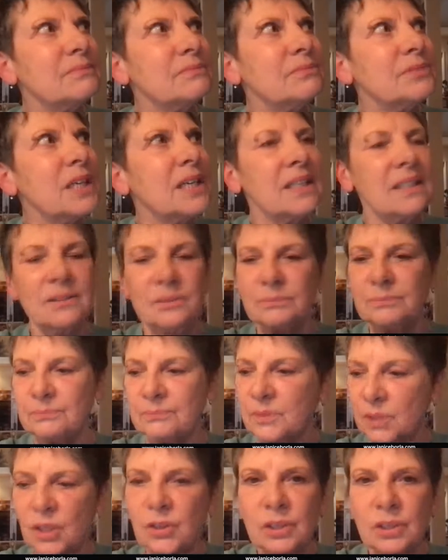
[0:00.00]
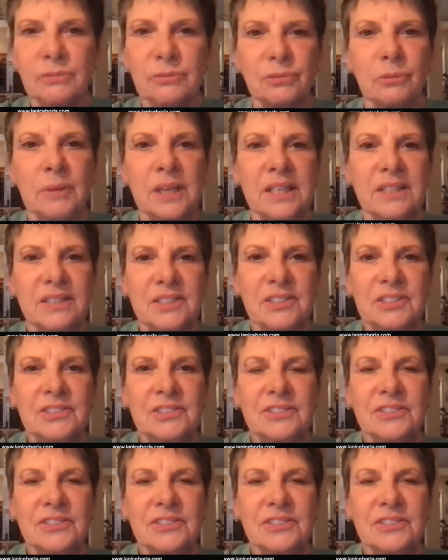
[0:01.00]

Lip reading: good for me to